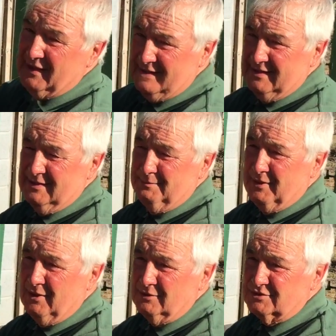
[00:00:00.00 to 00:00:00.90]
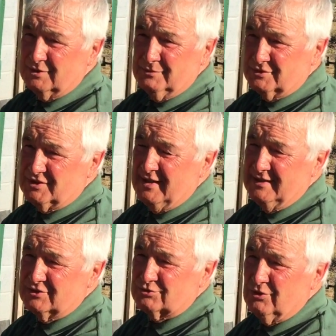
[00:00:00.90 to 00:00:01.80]
done in the past, I'm not saying
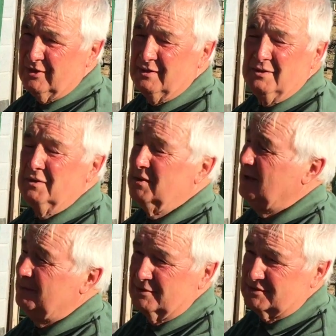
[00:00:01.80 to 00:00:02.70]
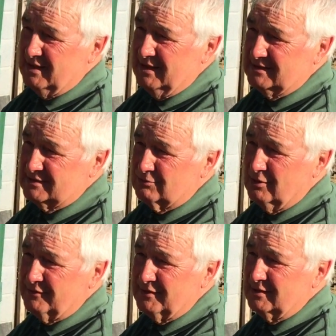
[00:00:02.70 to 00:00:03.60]
it's right, I'm not saying it's the
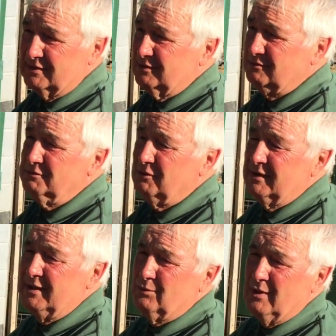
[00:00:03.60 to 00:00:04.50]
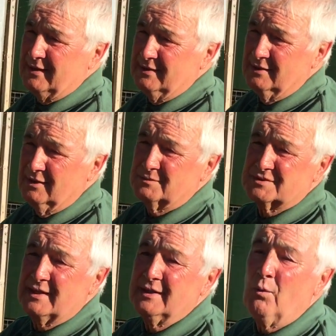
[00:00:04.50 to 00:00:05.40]
right thing to do, not in any way. I'm
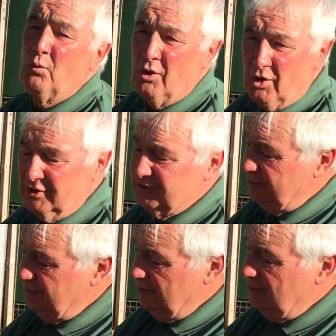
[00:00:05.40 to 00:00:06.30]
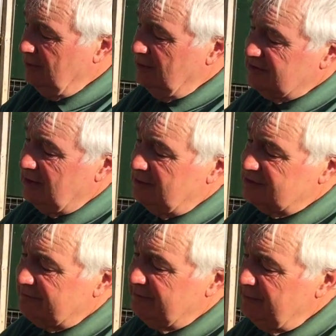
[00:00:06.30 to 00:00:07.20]
saying what I do.
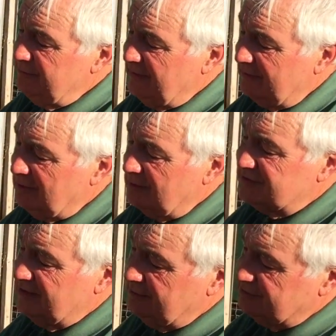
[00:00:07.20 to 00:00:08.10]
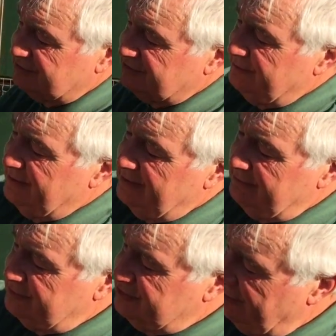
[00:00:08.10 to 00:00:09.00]
Sometimes I remove that rosette, I'll just do it
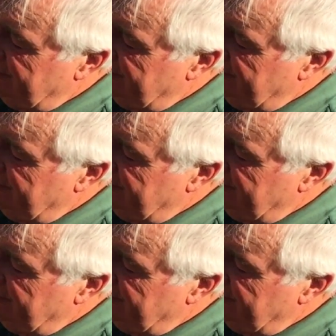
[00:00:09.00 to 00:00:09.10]
here and show